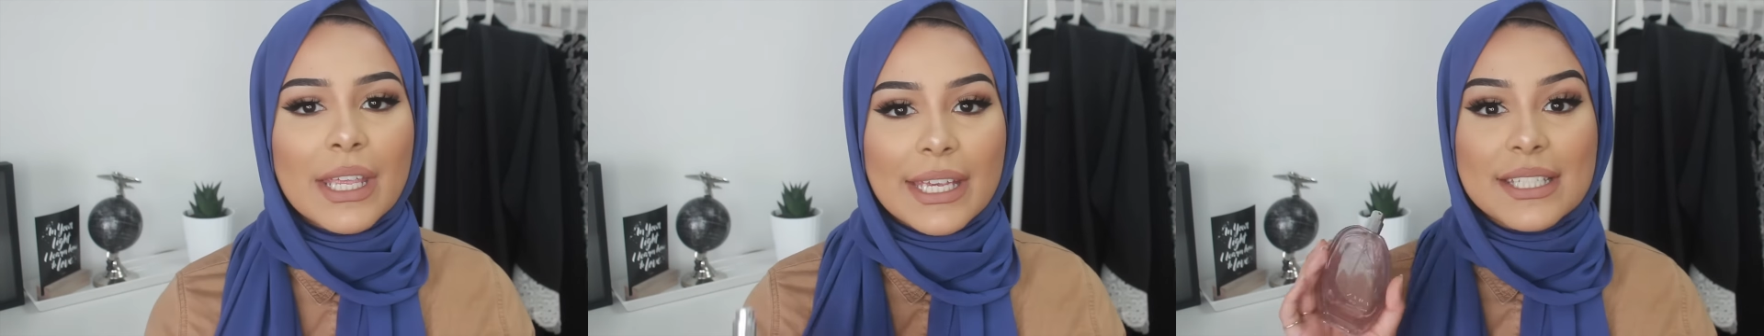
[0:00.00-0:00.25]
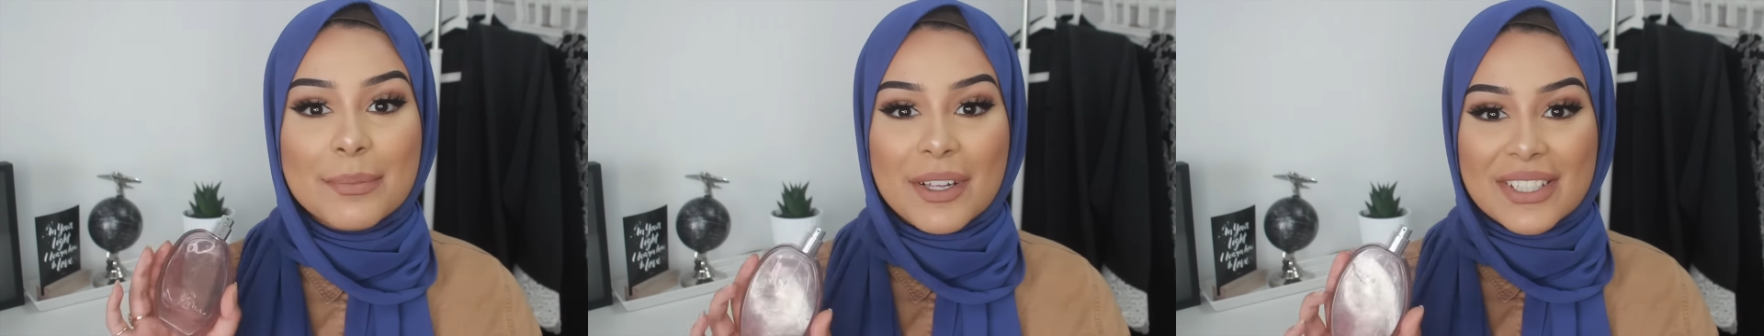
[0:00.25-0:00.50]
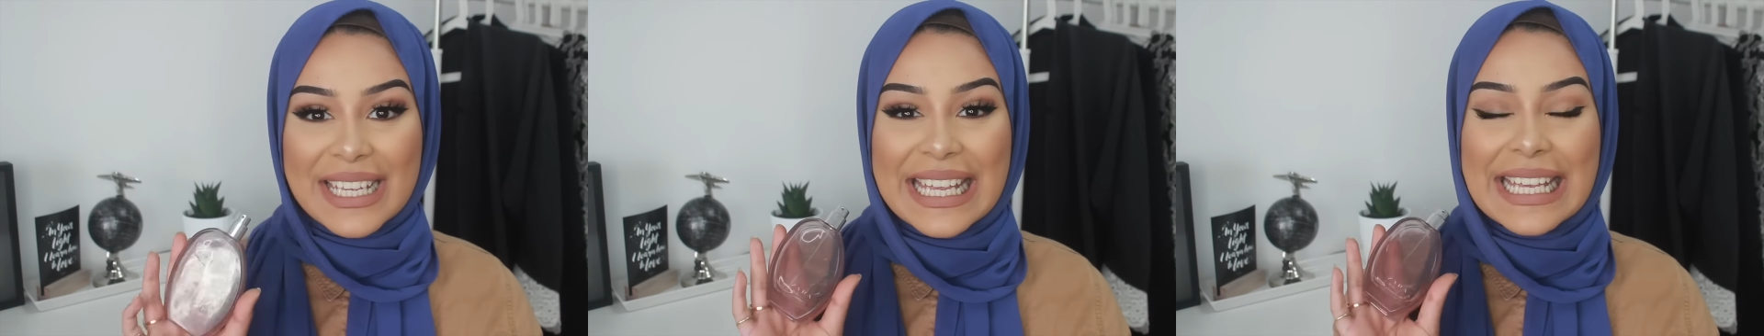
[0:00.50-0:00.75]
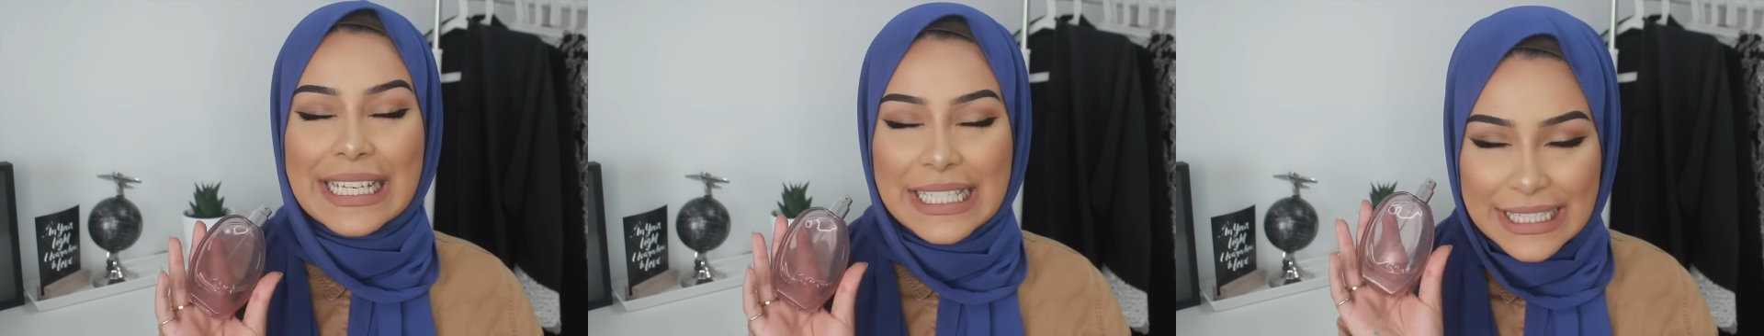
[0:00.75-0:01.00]
It smells
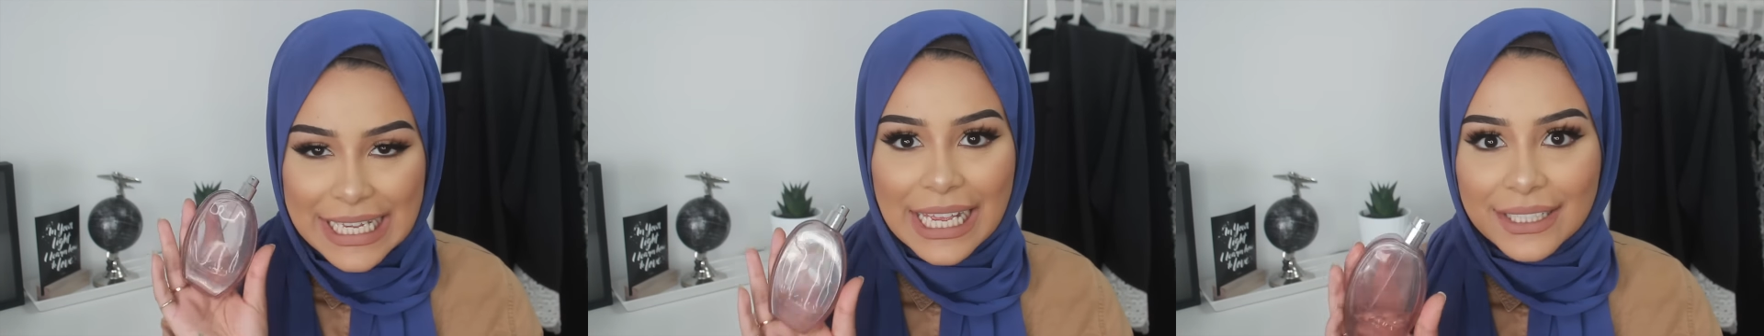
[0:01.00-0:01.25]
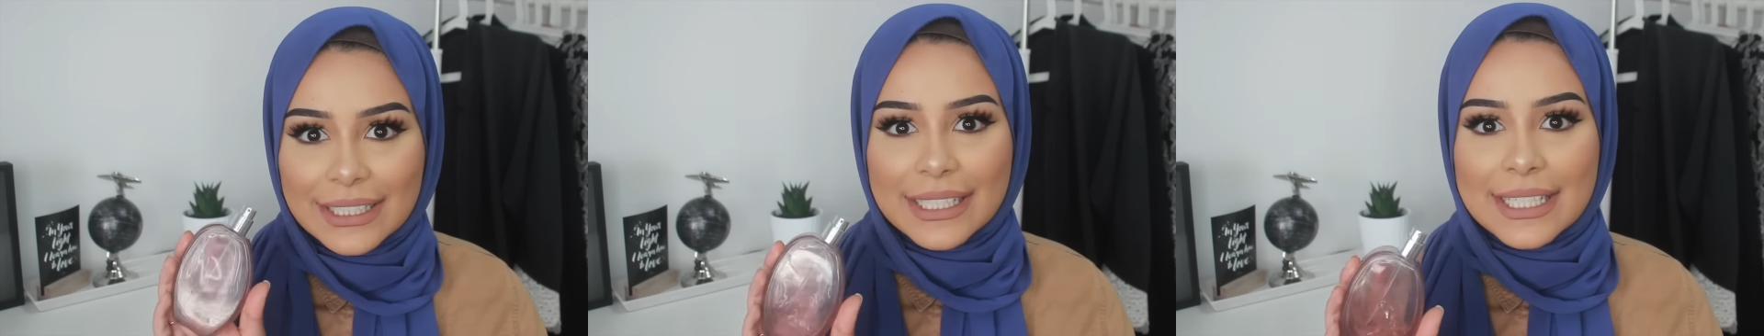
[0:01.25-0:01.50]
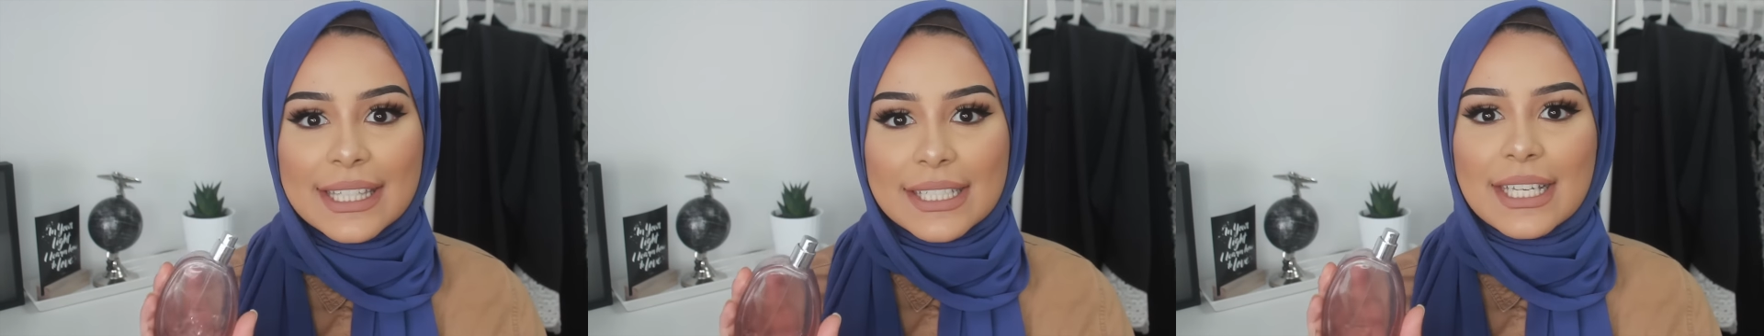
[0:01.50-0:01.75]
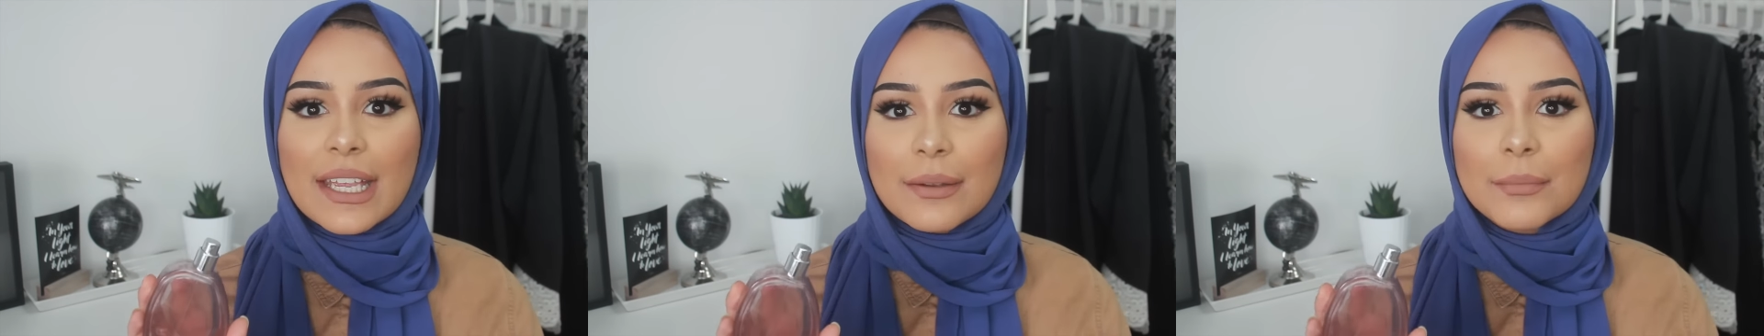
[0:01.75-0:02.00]
exactly the
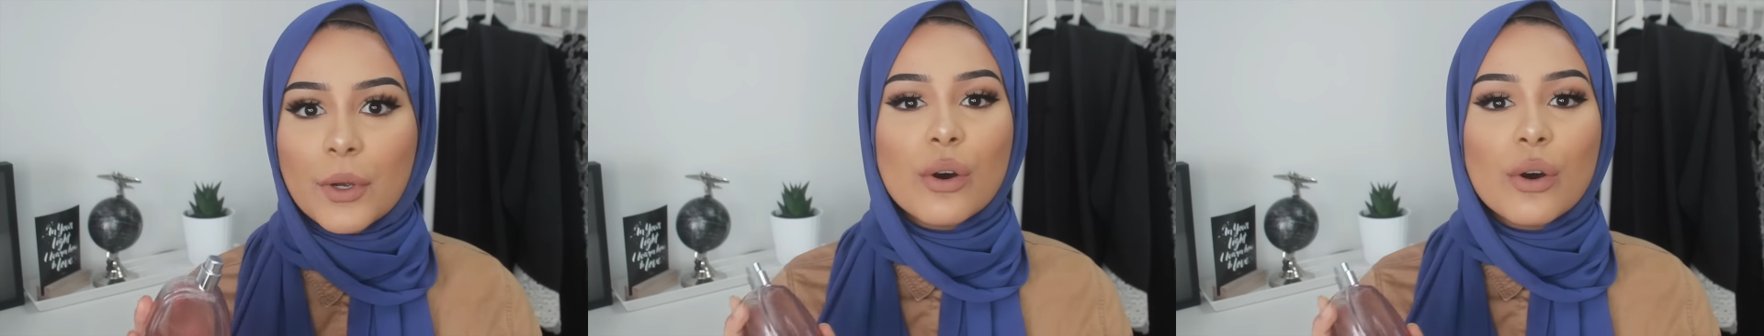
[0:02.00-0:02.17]
same.